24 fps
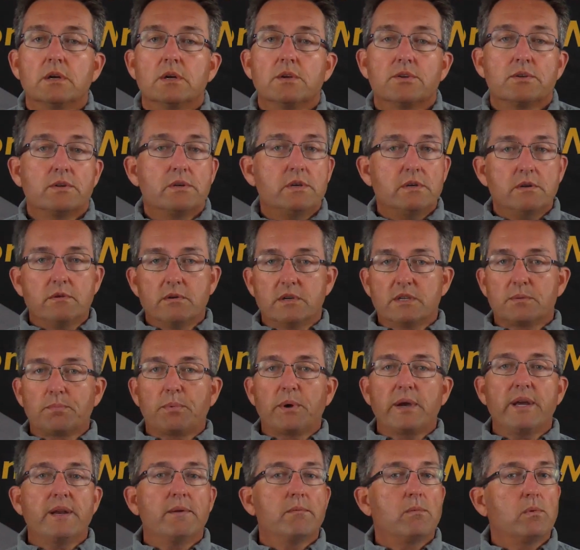So you
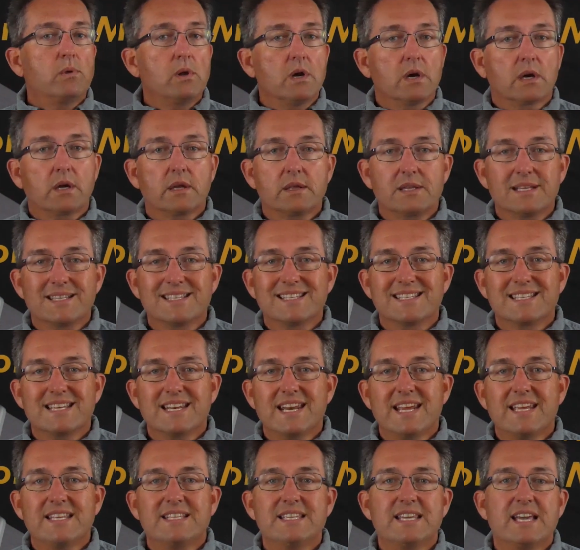explain, look, this is an
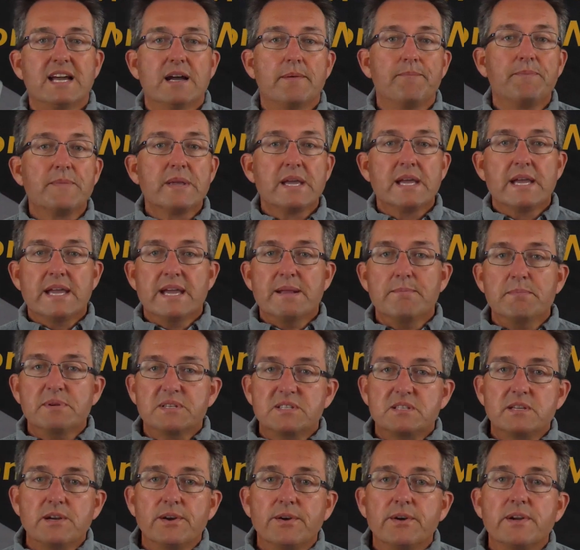ATM, and
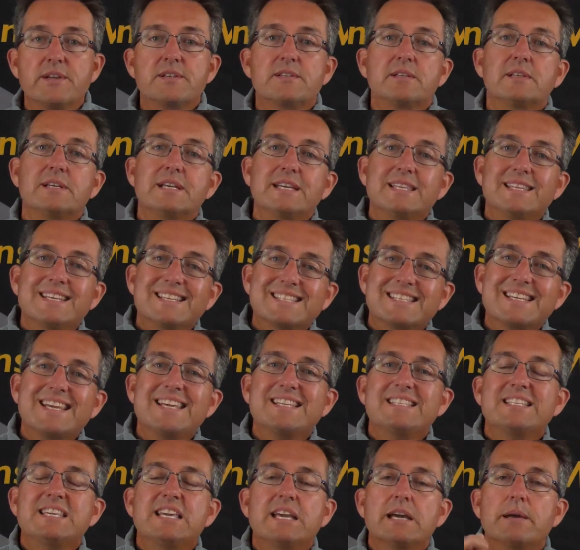mysteriously, this
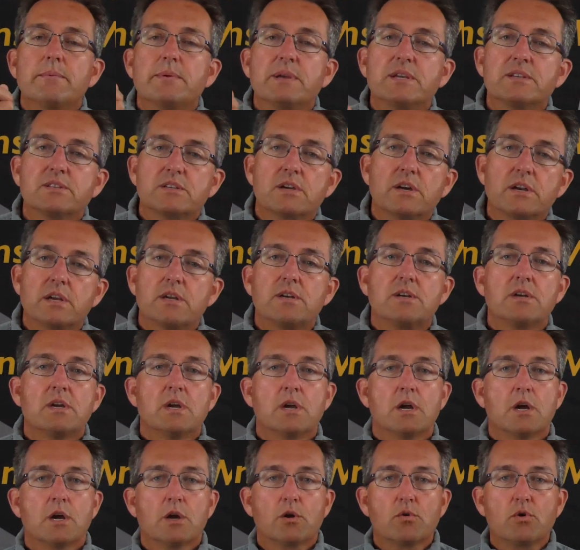ATM is gonna
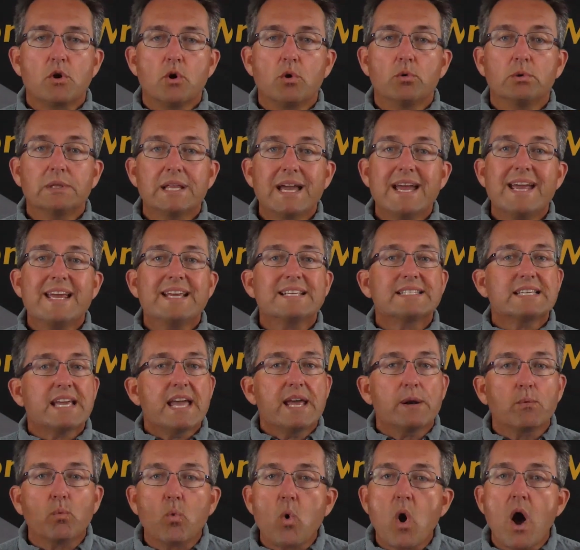grow legs
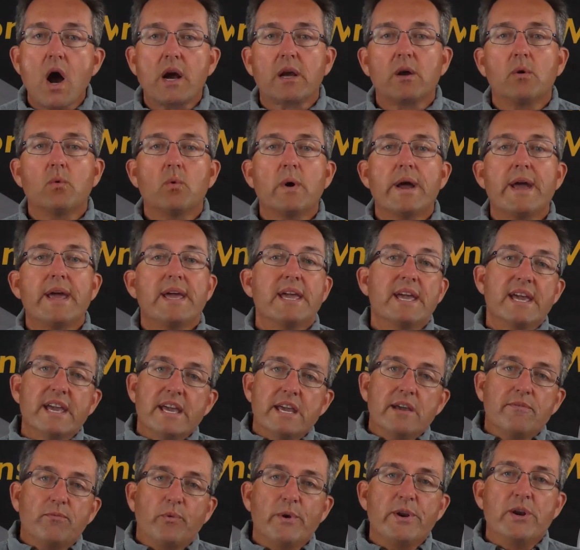and walk away
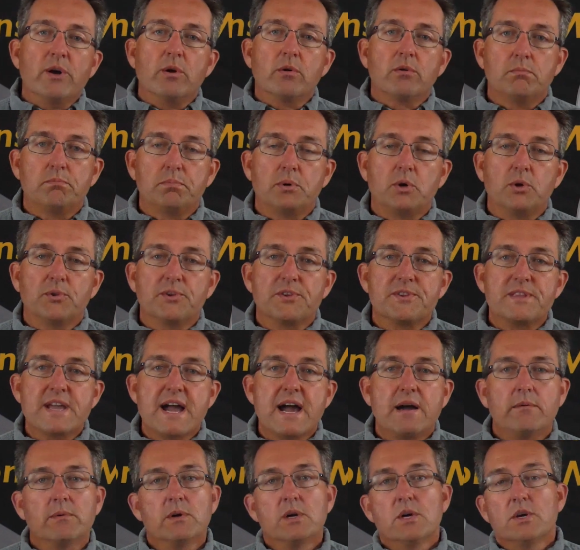if we don't bolt it
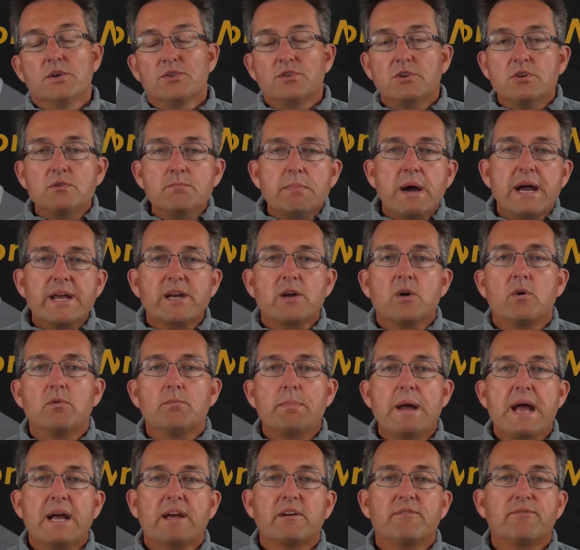down. So you might go
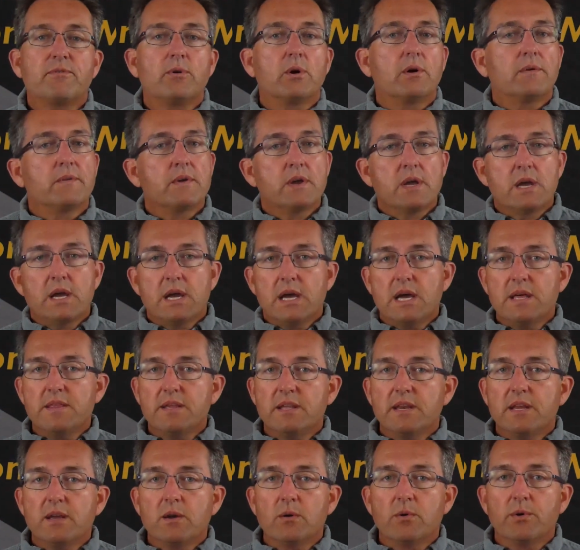back and forth. And
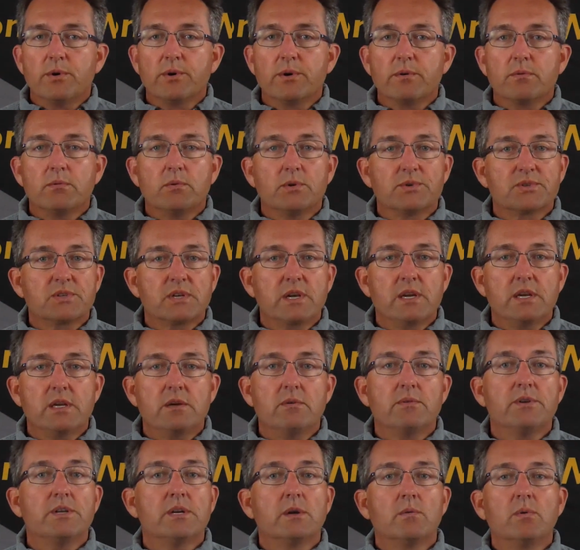then the owner will say to
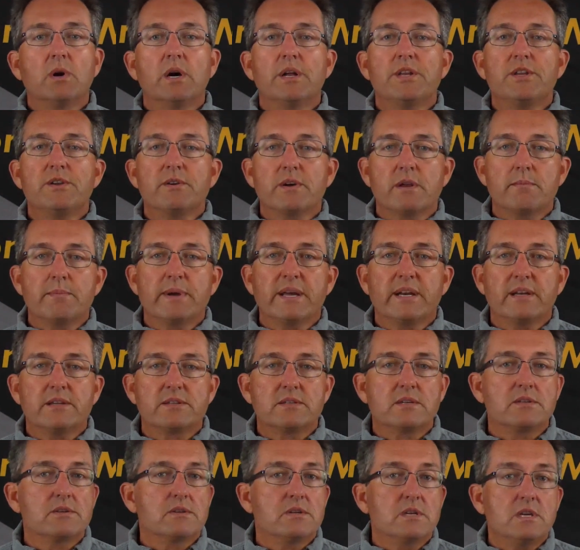you, you know what, you gotta make a
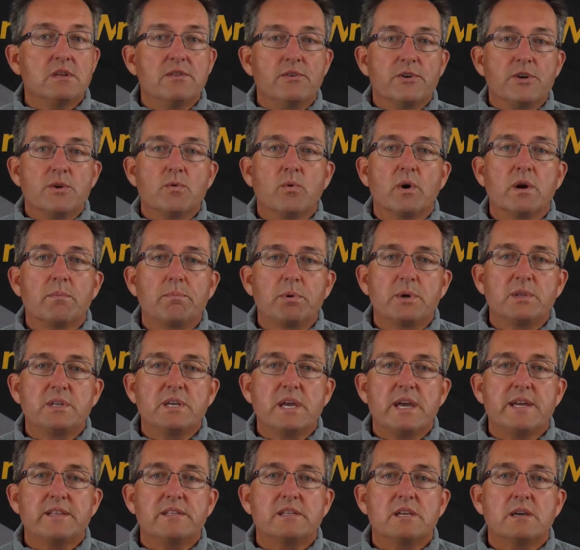decision. Either you wanna put
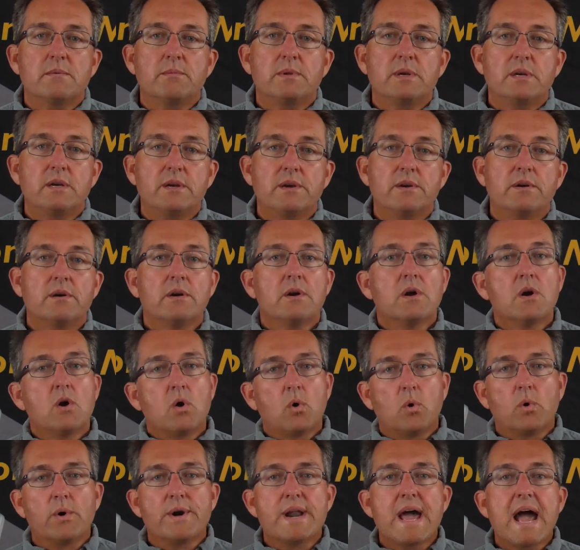the ATM in here
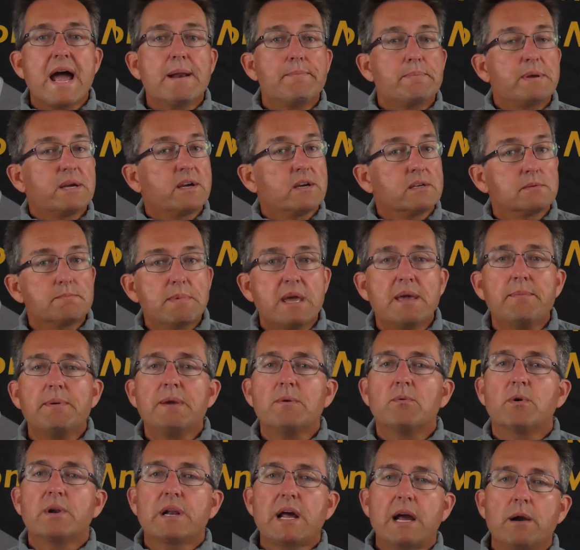or not, because maybe
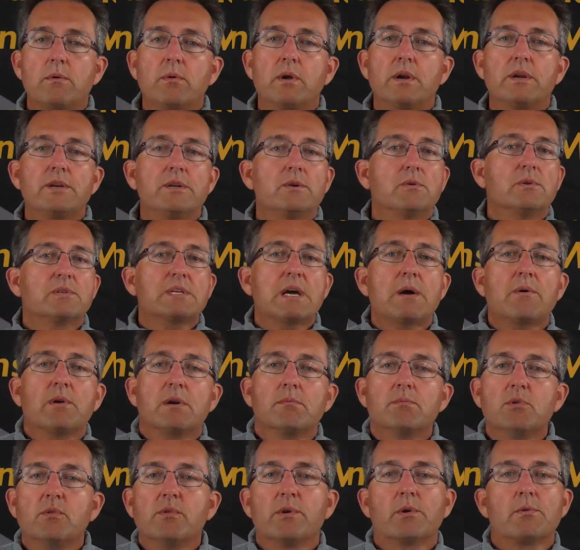what I wanna do is I wanna
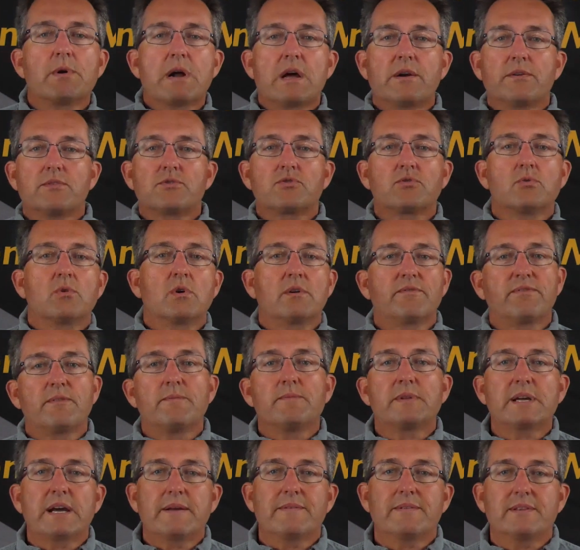move it around the store from
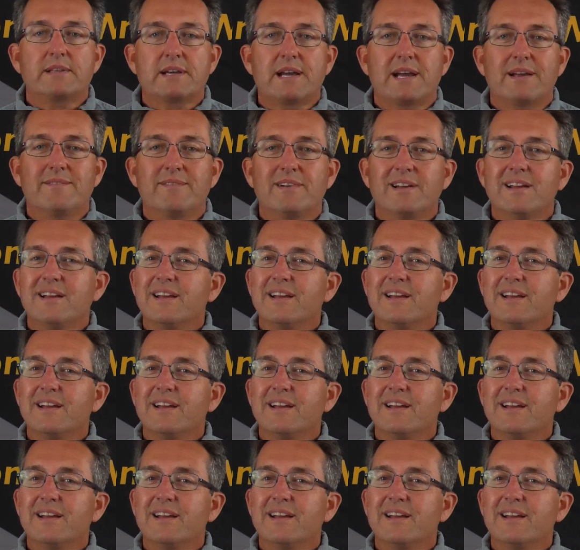time to time.